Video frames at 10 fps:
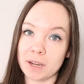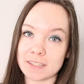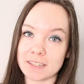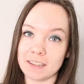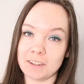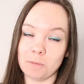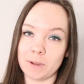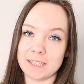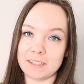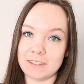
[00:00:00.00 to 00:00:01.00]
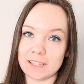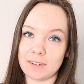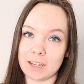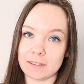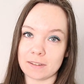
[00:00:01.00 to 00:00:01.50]
but I couldn't wait to do this
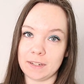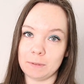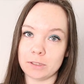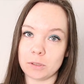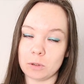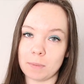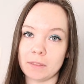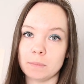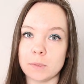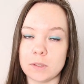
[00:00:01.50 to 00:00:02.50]
video because I really want to talk about them.